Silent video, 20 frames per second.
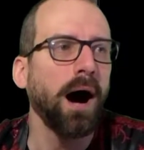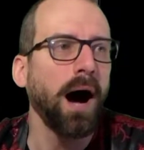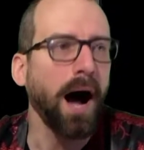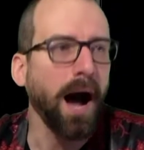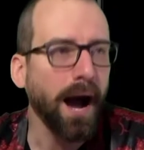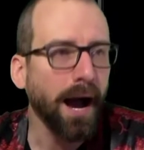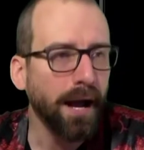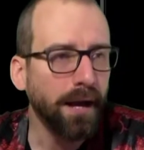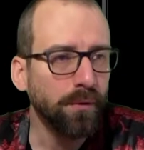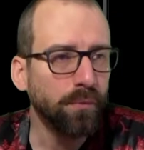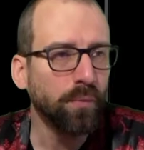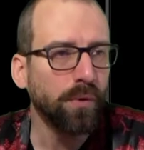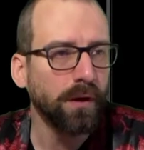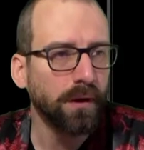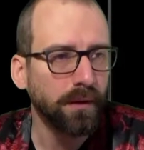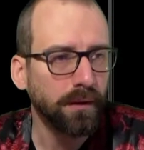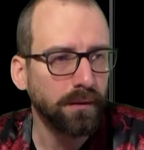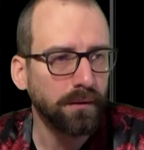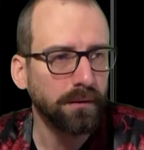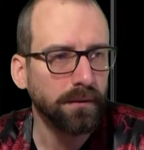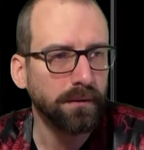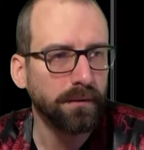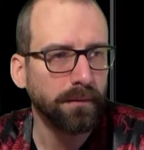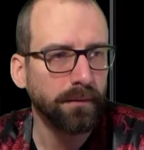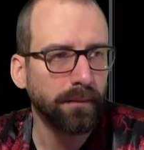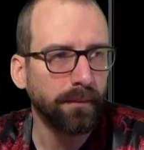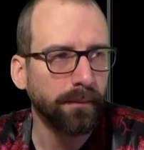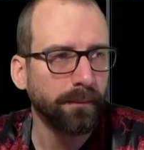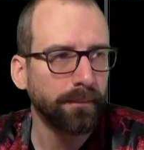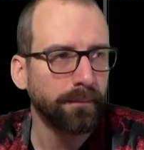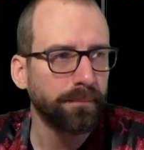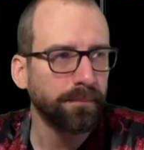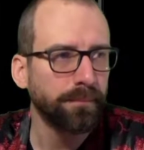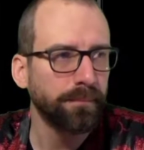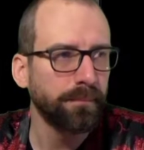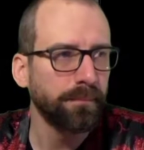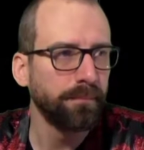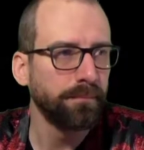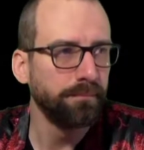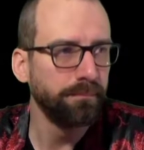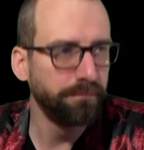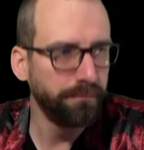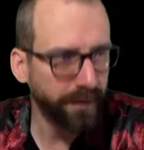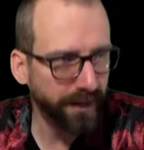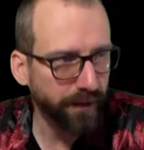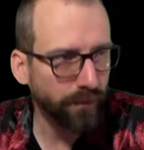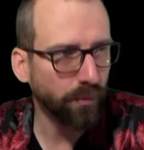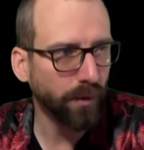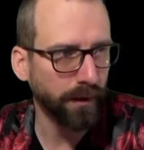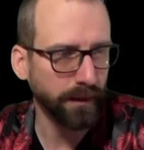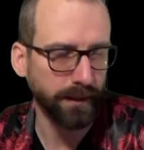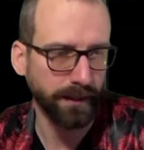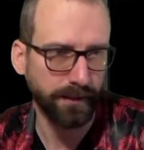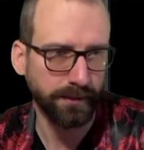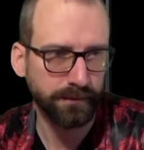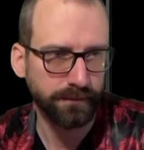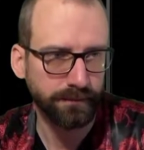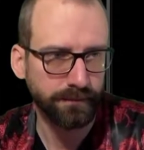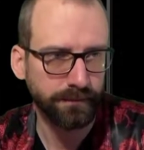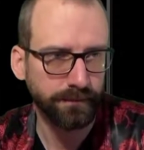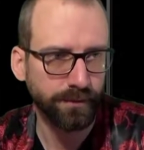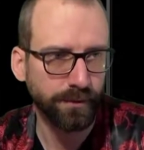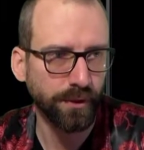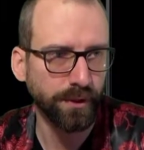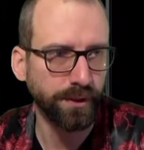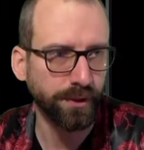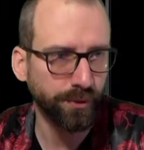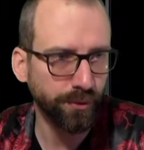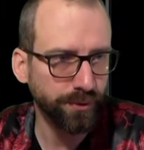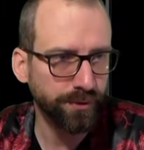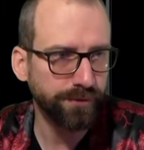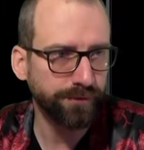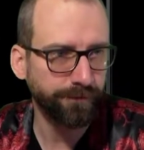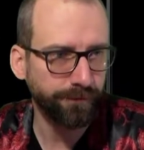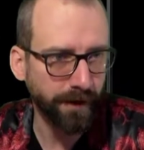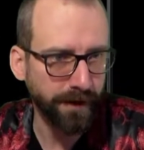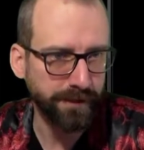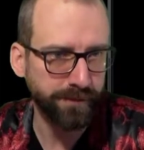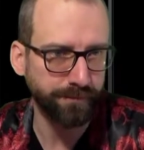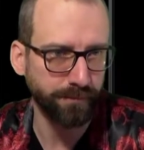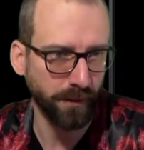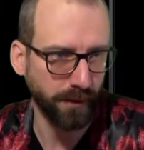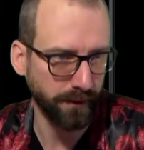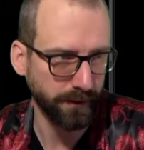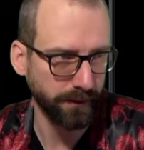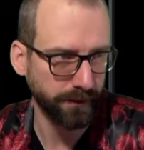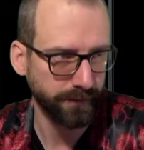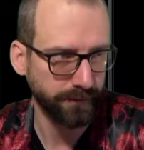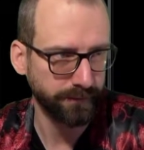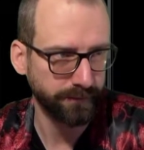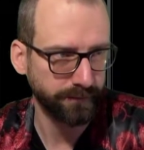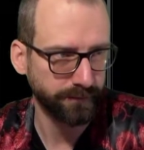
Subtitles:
I will be willing to use Facebook